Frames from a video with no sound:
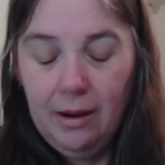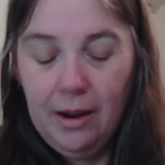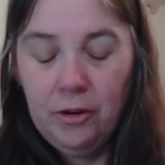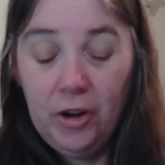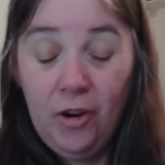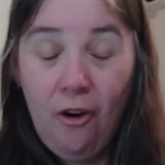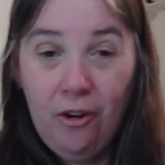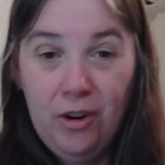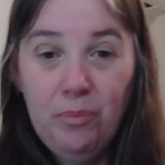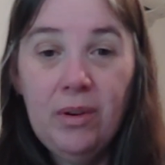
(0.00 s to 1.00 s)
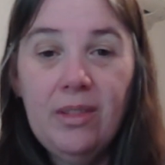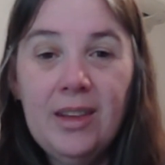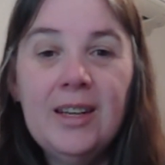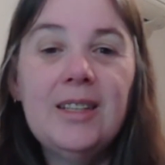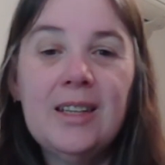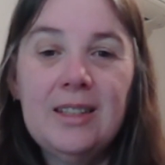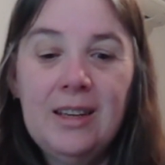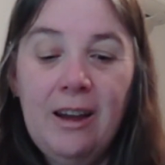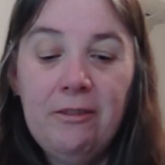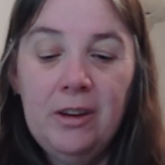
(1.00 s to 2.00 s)
and I hope that it doesn't
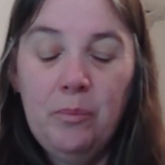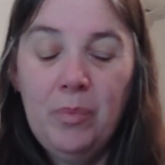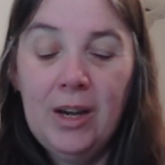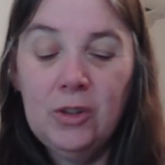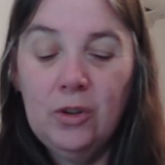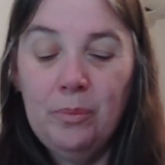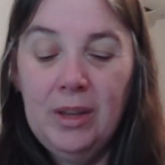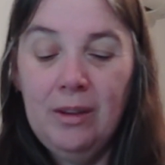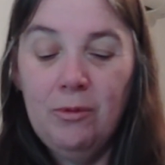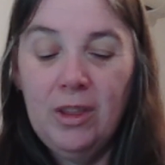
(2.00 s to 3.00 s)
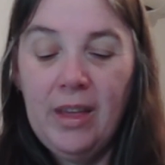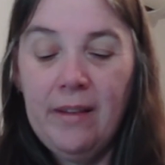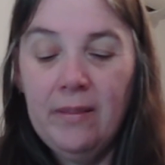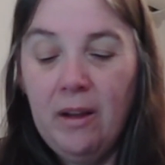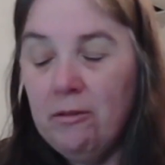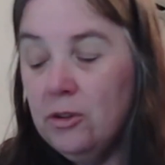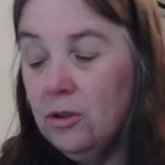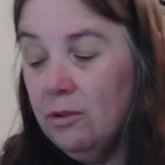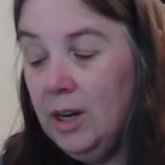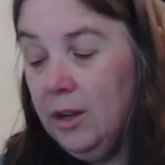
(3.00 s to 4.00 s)
have an impact on me with that
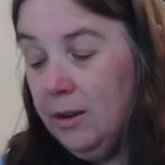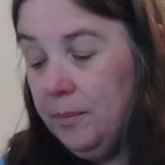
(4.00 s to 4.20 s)
lavender in it.